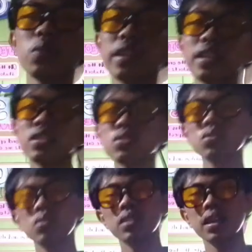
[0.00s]
where the
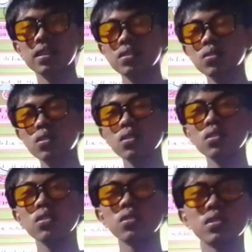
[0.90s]

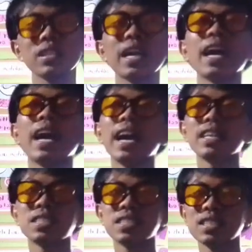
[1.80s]
solute
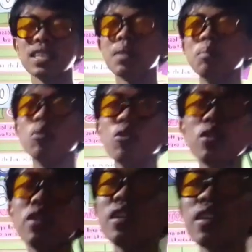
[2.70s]
has
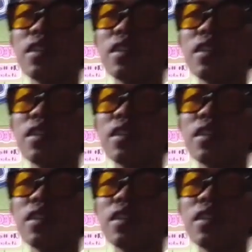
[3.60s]
more